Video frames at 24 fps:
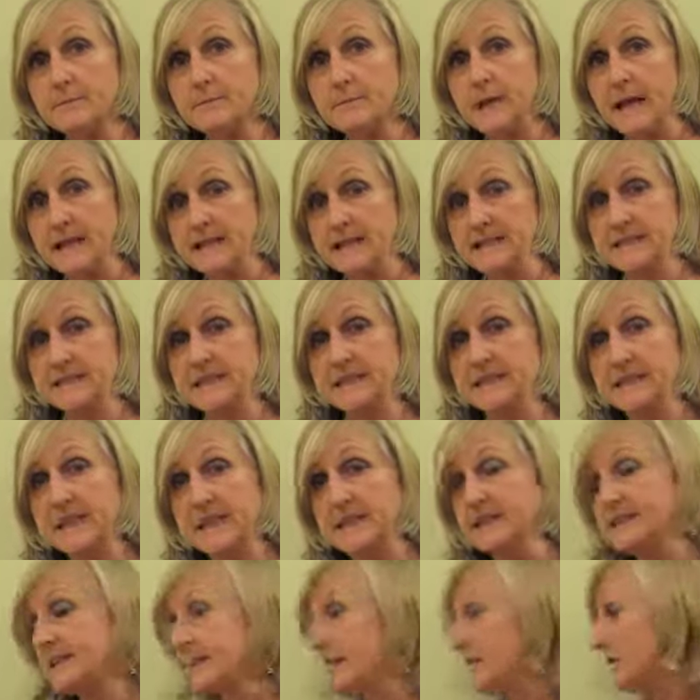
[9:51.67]
entity
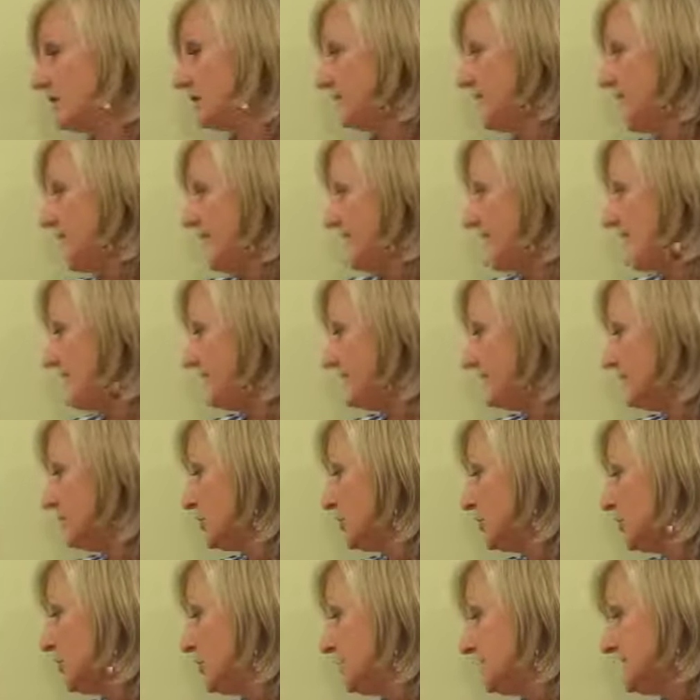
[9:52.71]
takes care of. And then
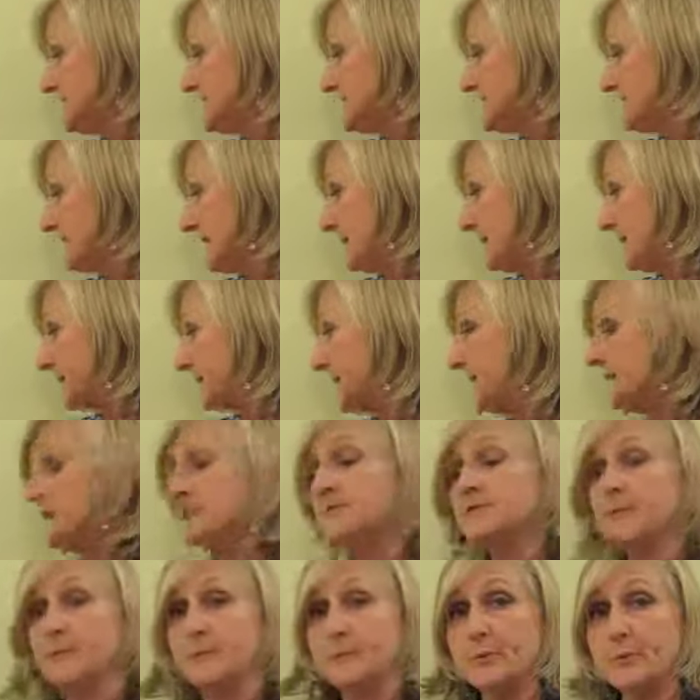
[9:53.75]
early steps
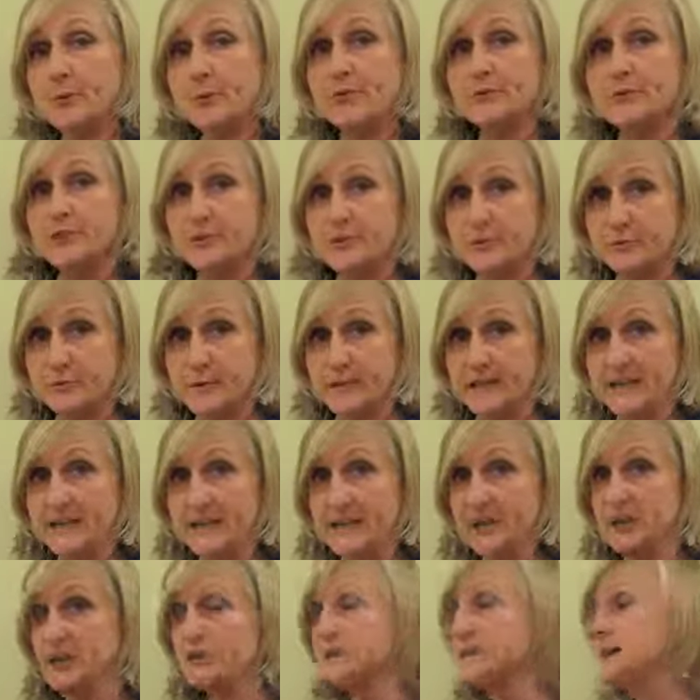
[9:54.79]
is from birth to 3
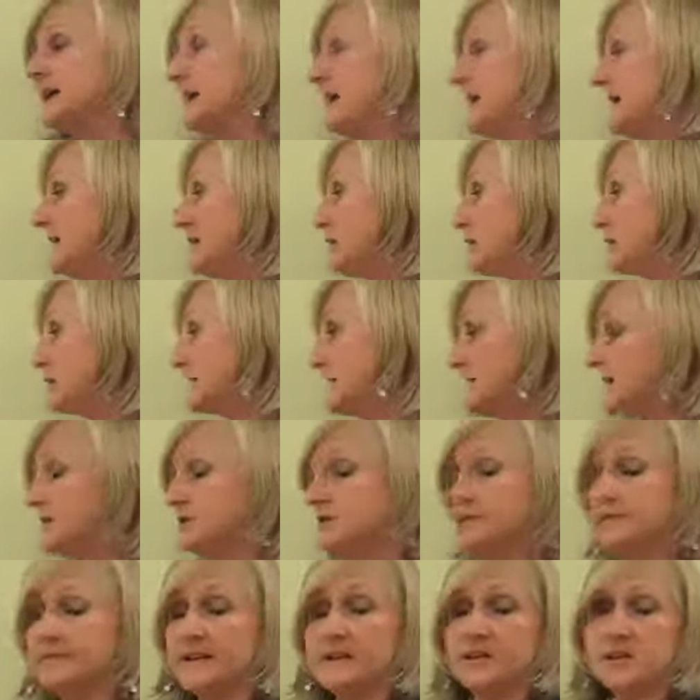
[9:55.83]
years. Early
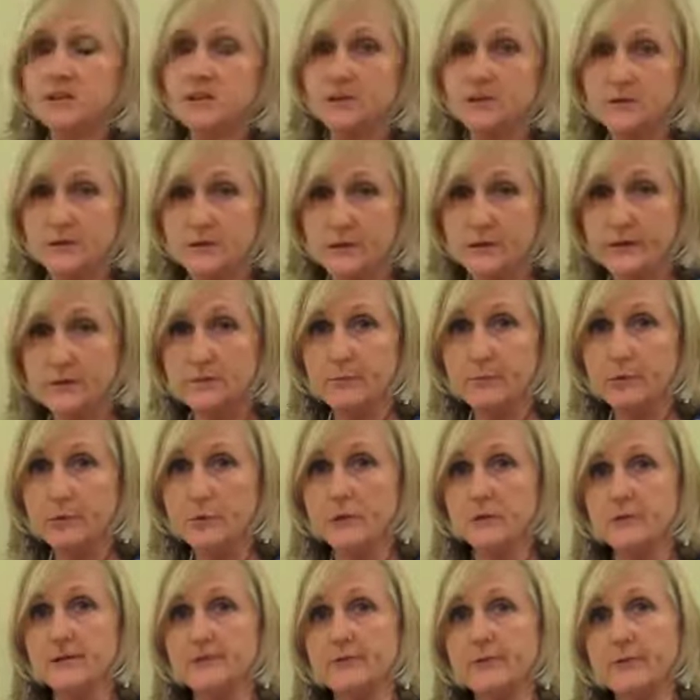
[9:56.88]
intervention is really
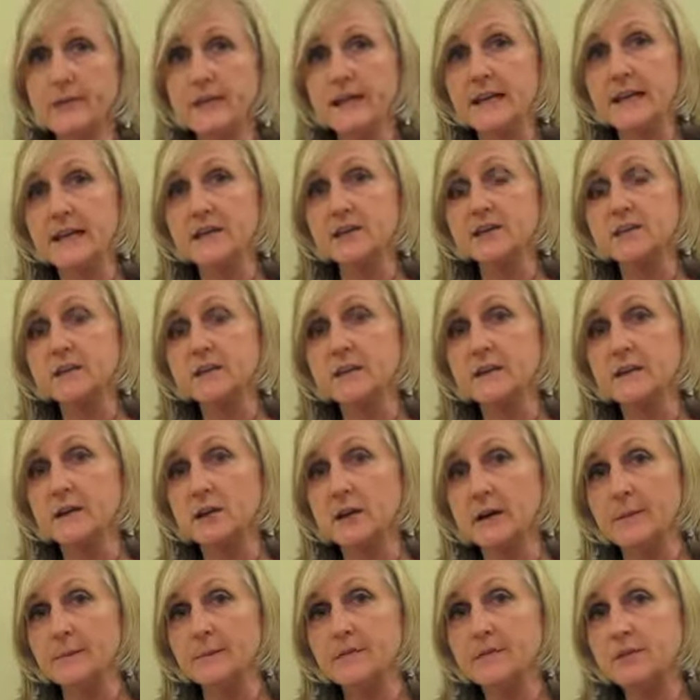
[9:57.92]
important if we can catch it
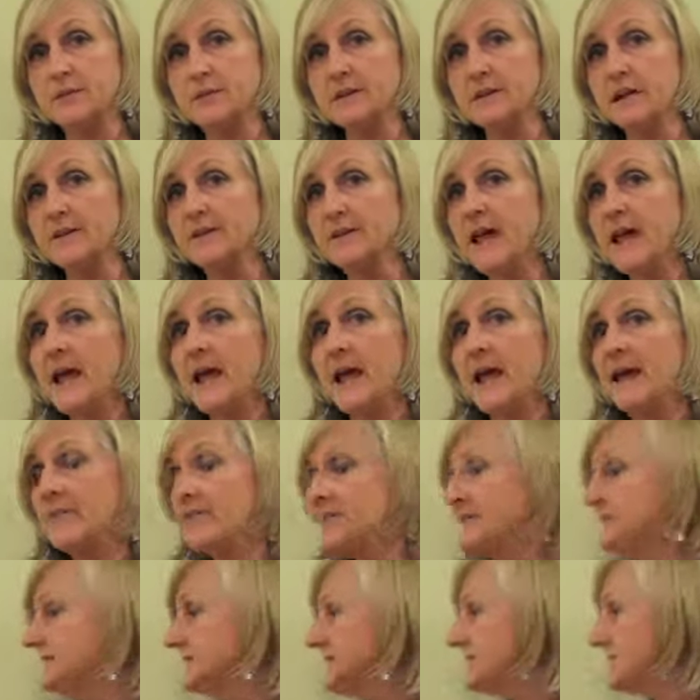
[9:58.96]
soon enough. And
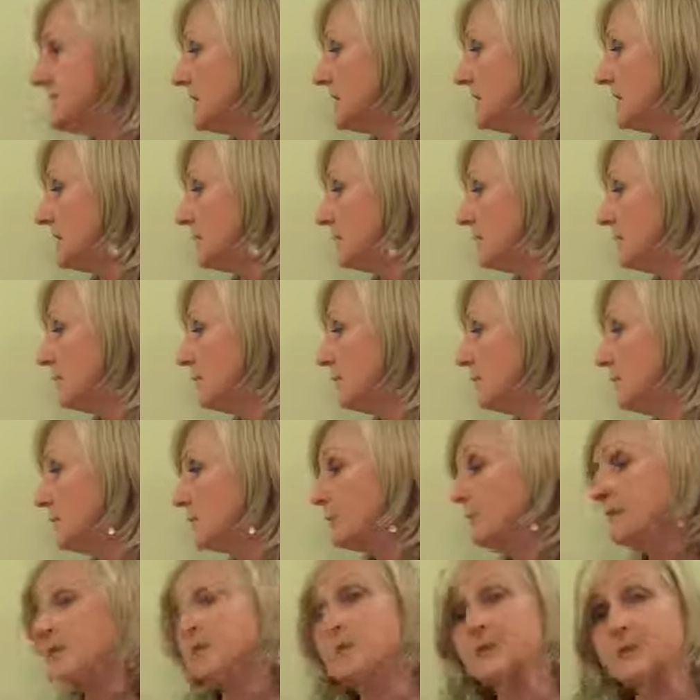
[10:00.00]
this is
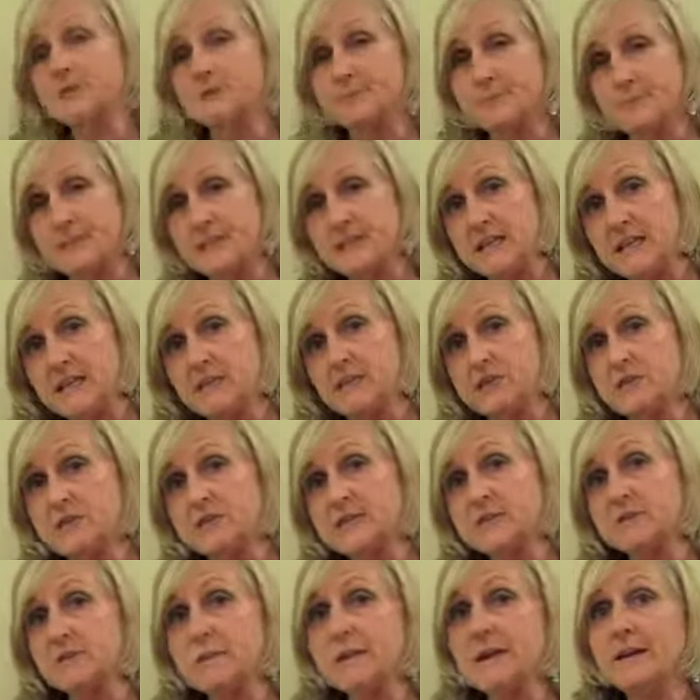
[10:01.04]
what we do as
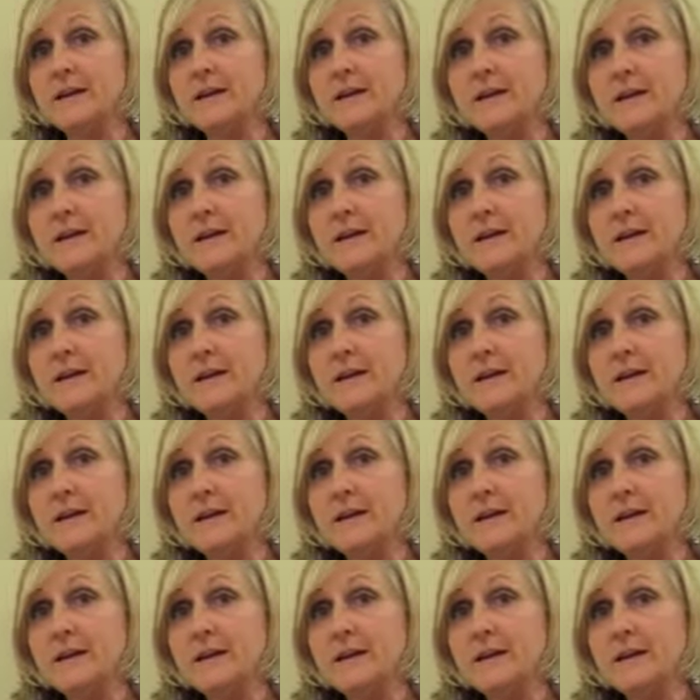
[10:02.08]
teachers is we